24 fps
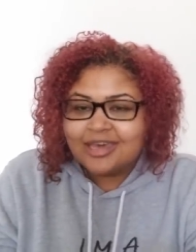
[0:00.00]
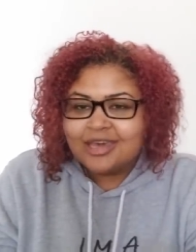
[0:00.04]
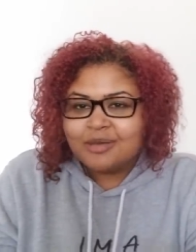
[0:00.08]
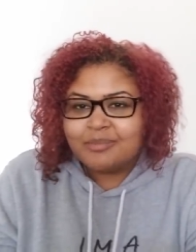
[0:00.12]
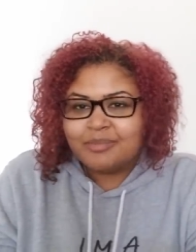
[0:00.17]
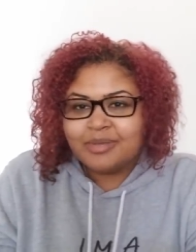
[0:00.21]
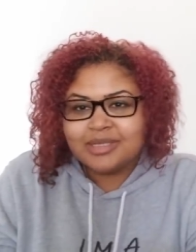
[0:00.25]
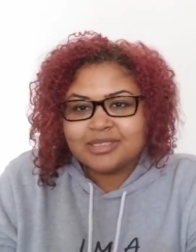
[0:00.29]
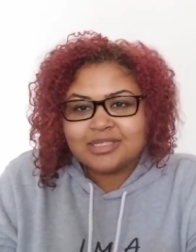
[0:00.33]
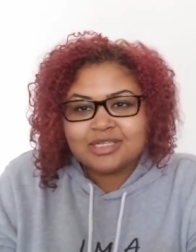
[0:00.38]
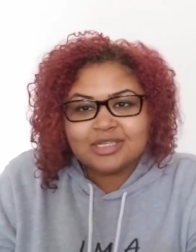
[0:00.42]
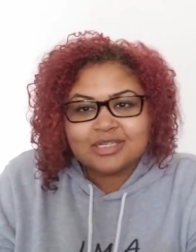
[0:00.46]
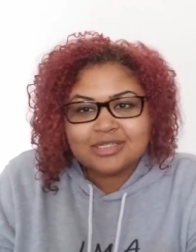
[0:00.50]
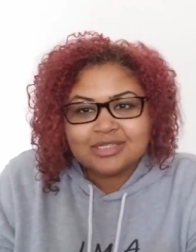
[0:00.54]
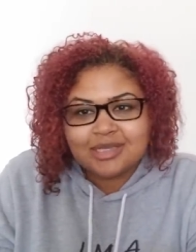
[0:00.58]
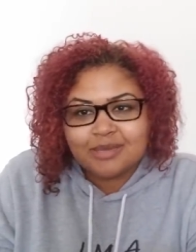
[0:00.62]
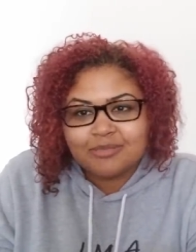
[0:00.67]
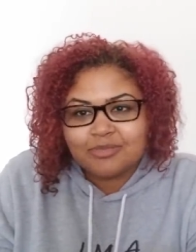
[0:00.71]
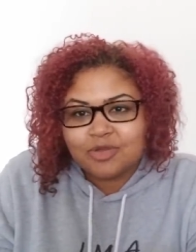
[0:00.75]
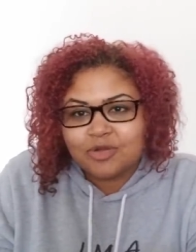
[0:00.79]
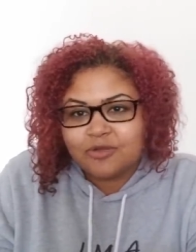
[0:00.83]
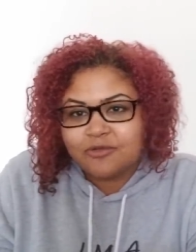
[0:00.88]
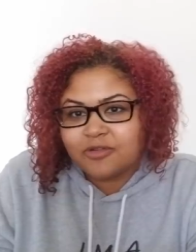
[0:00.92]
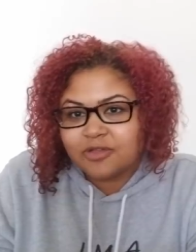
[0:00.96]
Messages
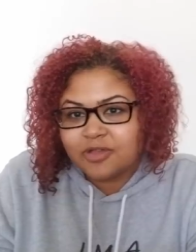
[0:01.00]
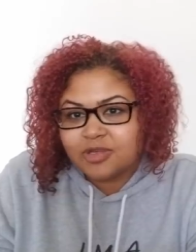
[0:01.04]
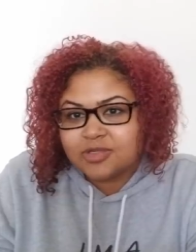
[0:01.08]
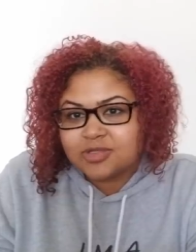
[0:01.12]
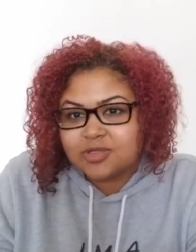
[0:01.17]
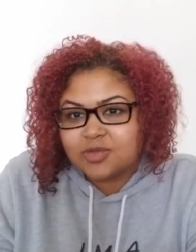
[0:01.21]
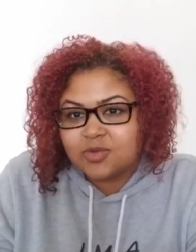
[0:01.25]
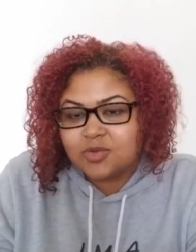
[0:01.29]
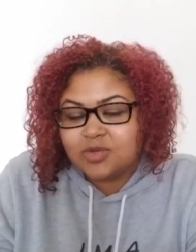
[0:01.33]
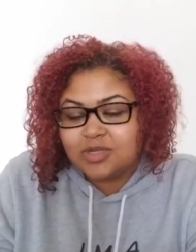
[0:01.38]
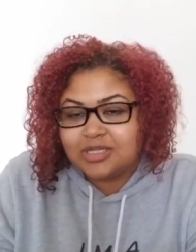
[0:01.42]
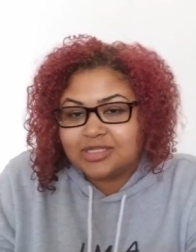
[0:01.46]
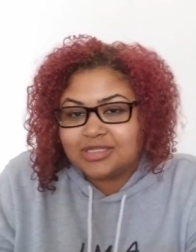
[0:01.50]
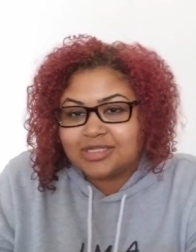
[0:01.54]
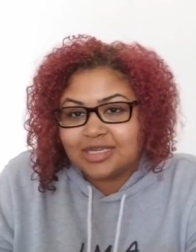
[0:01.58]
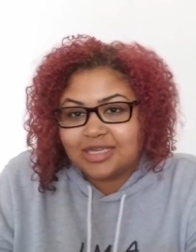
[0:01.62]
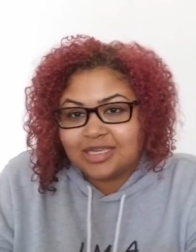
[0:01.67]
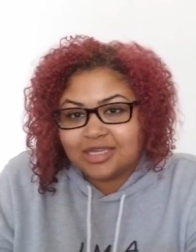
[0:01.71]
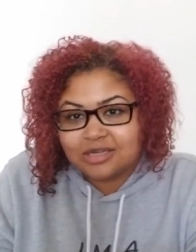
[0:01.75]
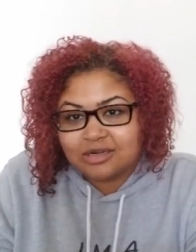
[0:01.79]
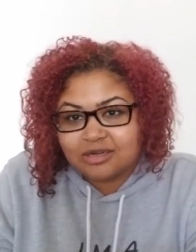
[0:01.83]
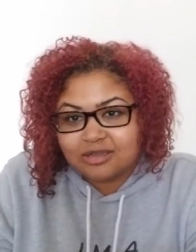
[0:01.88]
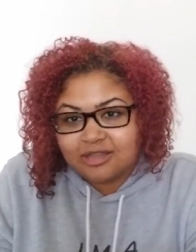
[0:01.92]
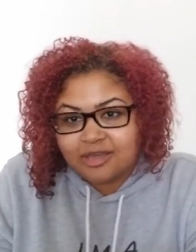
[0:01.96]
come through for those who need to
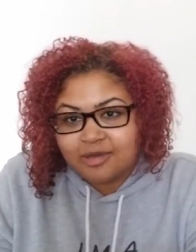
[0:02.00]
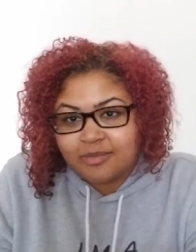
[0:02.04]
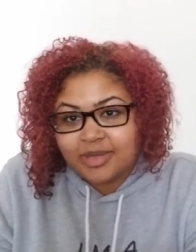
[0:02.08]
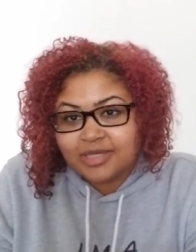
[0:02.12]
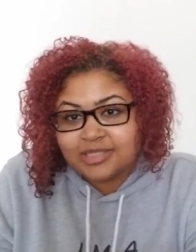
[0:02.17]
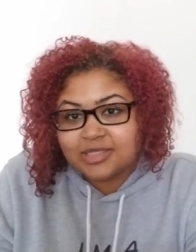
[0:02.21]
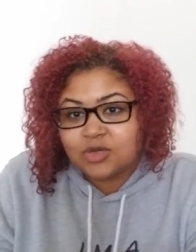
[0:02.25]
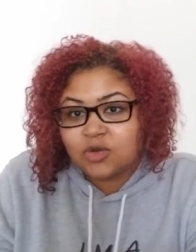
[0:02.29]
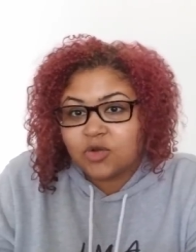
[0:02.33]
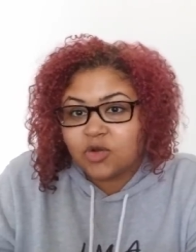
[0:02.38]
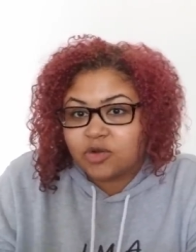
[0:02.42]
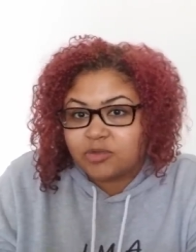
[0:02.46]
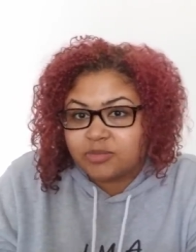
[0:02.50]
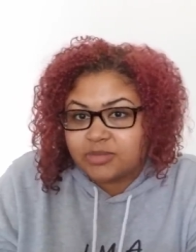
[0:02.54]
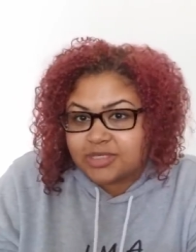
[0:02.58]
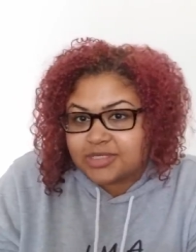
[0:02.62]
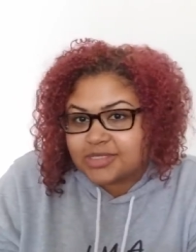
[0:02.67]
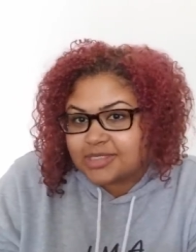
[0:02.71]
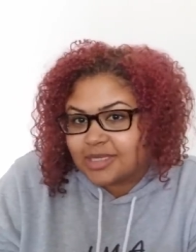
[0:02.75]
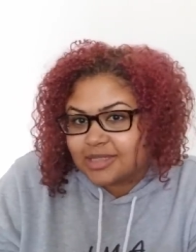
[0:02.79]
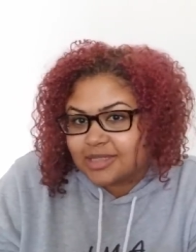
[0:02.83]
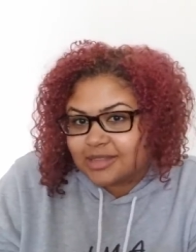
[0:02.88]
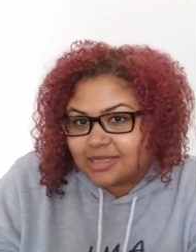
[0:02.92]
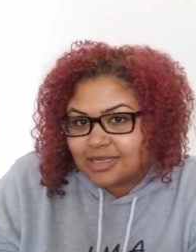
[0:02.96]
hear them. As you heard me
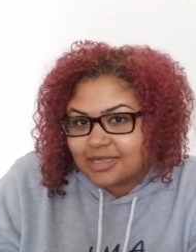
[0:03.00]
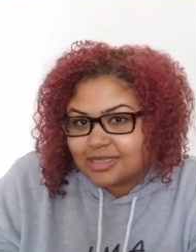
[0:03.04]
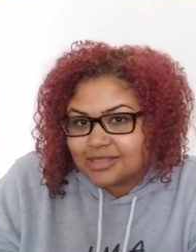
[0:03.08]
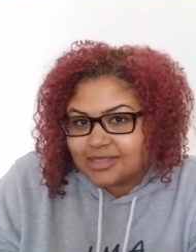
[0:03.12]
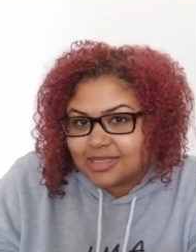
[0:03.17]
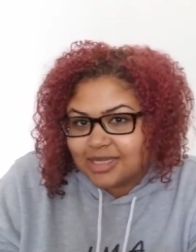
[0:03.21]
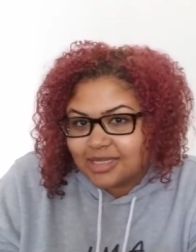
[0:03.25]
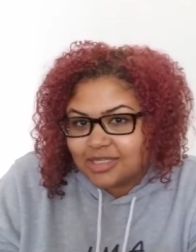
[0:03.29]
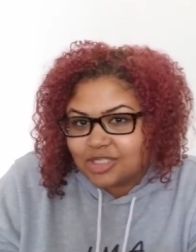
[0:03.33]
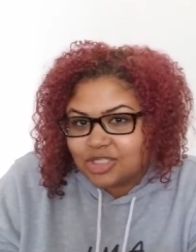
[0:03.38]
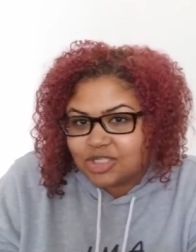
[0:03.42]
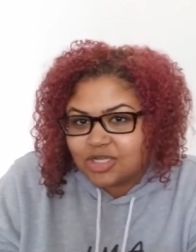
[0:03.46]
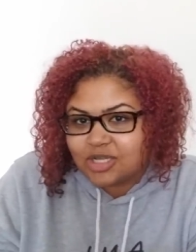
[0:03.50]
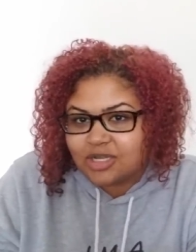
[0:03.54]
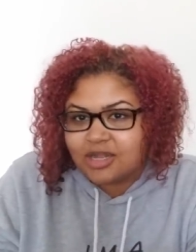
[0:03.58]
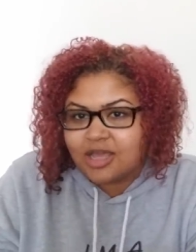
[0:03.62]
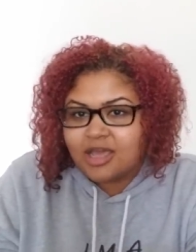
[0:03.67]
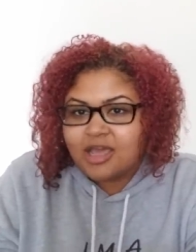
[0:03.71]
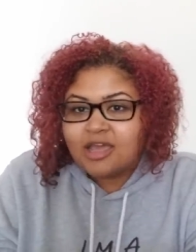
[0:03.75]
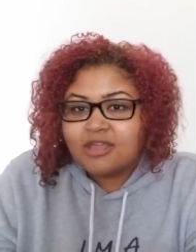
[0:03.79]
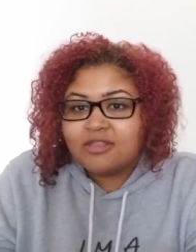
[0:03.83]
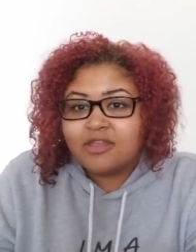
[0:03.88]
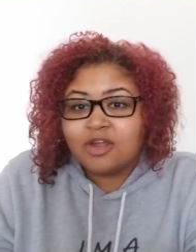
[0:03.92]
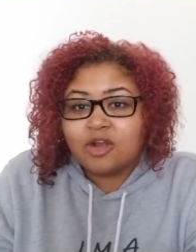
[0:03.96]
set the intention,
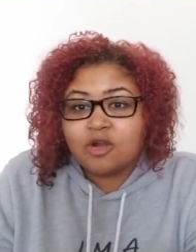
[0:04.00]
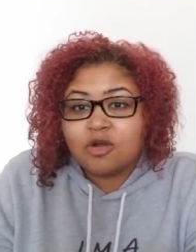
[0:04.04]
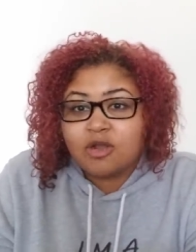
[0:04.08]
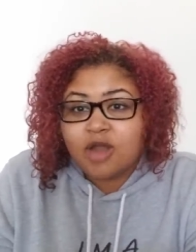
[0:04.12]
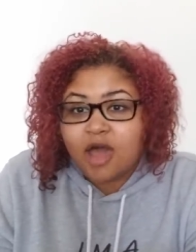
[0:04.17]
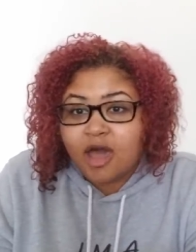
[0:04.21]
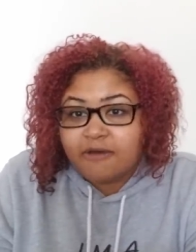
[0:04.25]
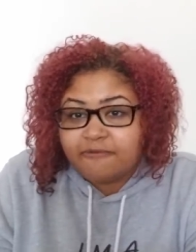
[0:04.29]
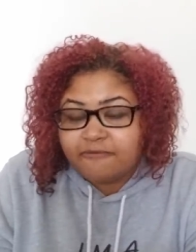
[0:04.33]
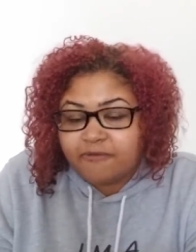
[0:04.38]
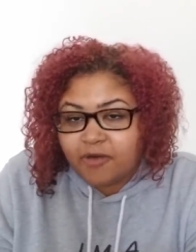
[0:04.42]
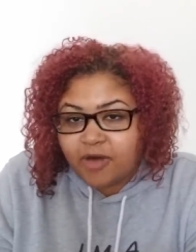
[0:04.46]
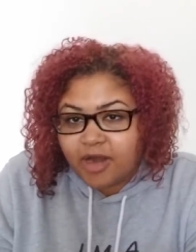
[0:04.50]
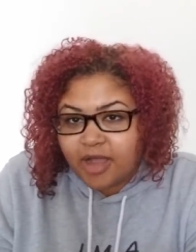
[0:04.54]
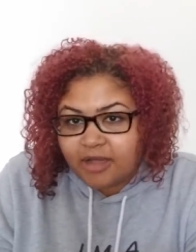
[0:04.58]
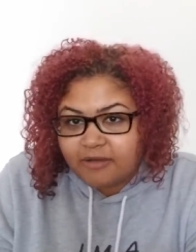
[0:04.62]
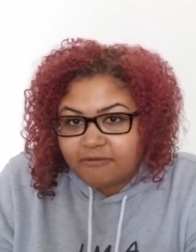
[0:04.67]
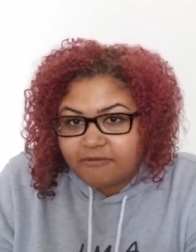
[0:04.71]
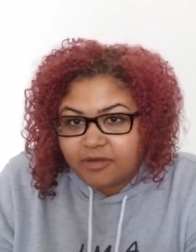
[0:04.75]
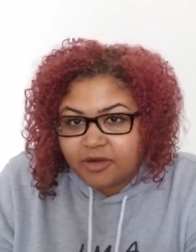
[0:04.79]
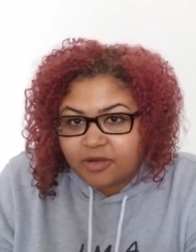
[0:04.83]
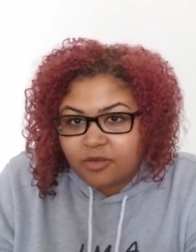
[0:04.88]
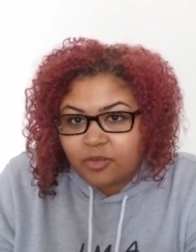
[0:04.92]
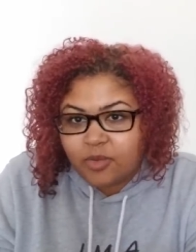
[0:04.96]
they are not for
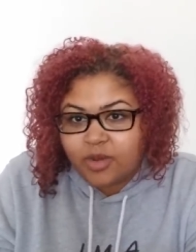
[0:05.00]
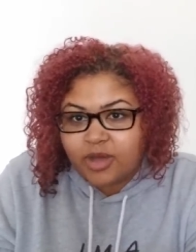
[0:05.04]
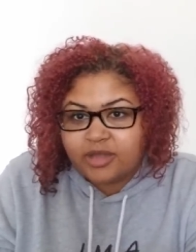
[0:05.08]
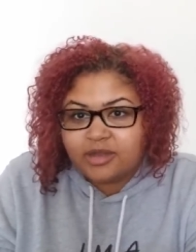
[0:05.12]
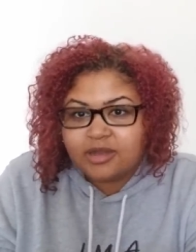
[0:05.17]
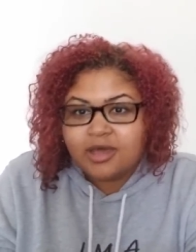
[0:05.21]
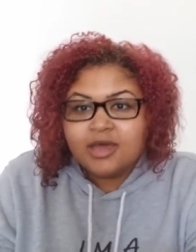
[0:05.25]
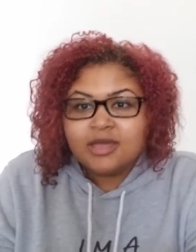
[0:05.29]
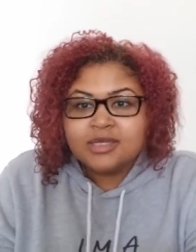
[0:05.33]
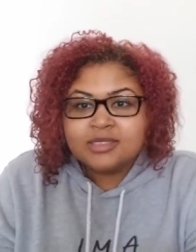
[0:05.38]
everyone.